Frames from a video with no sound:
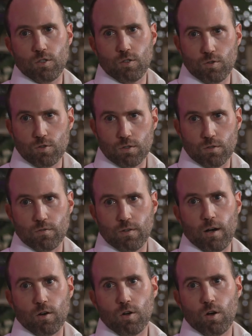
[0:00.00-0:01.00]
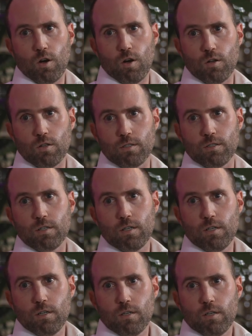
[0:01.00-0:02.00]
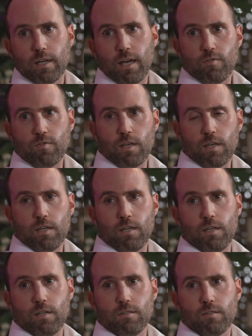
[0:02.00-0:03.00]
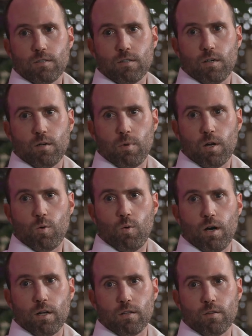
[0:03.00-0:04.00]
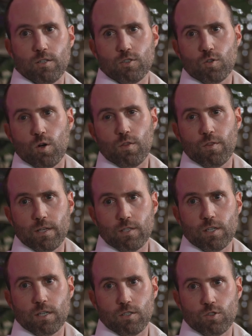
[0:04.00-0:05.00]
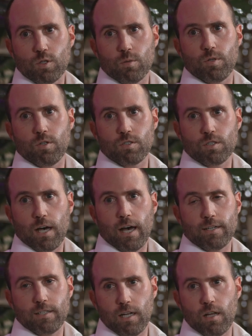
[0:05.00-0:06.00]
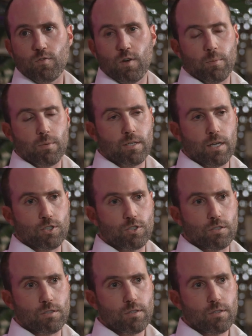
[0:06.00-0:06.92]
use of alcohol and caffeine and marijuana. These are all things that contribute to high DNA fragmentation.